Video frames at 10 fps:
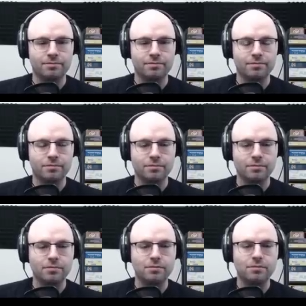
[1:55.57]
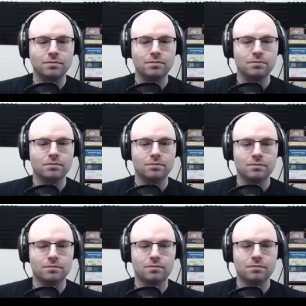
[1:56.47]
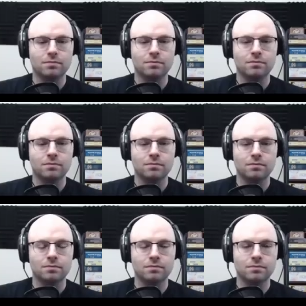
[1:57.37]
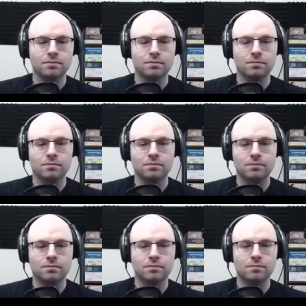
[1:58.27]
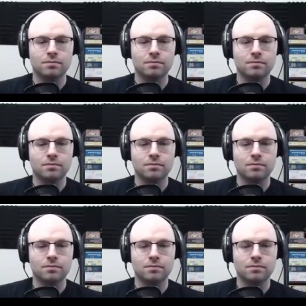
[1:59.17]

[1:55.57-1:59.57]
[no speech]